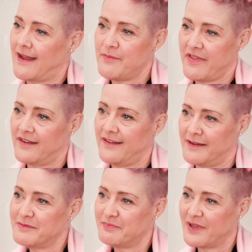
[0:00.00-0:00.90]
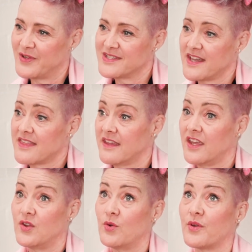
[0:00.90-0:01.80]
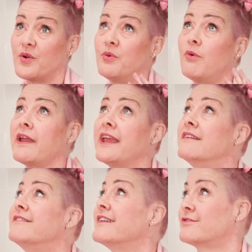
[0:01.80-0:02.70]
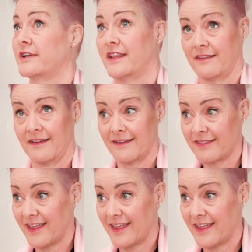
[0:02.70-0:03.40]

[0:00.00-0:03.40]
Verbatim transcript: lap that up because they think you're the queen of everything.